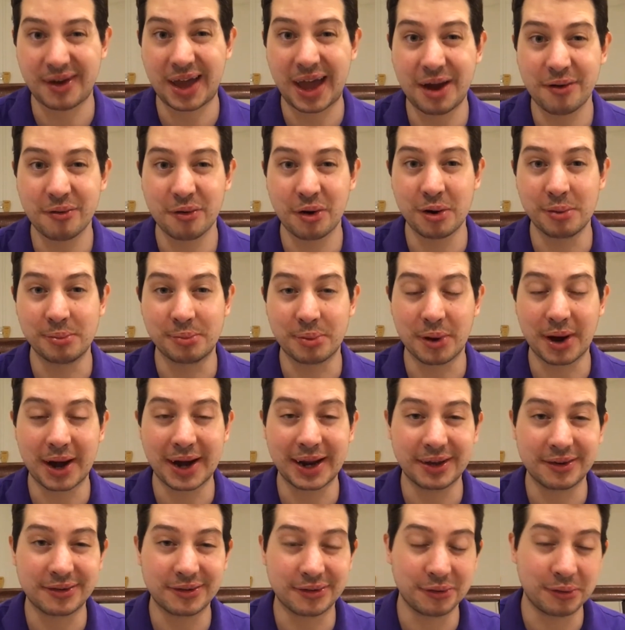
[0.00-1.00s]
aero
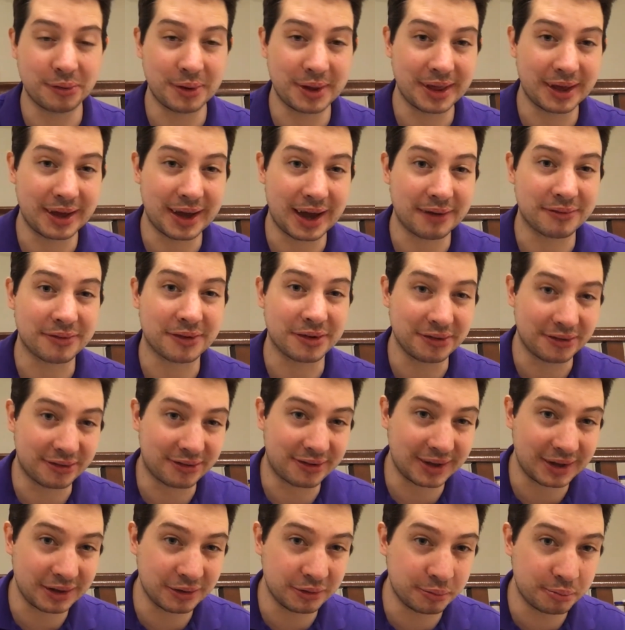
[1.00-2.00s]
brakes or whether you have
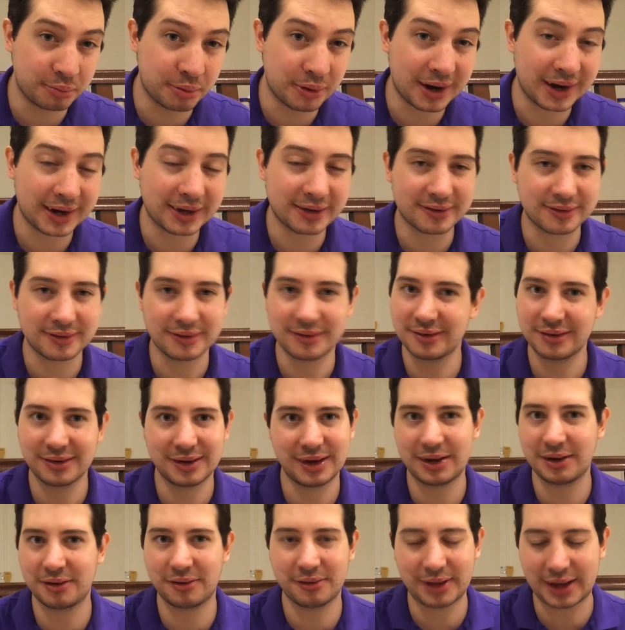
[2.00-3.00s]
concealed brakes
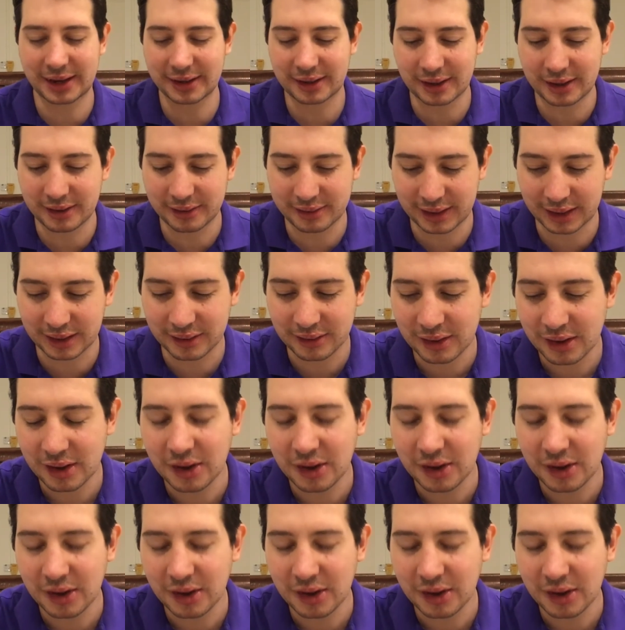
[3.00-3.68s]
and all that kind of thing.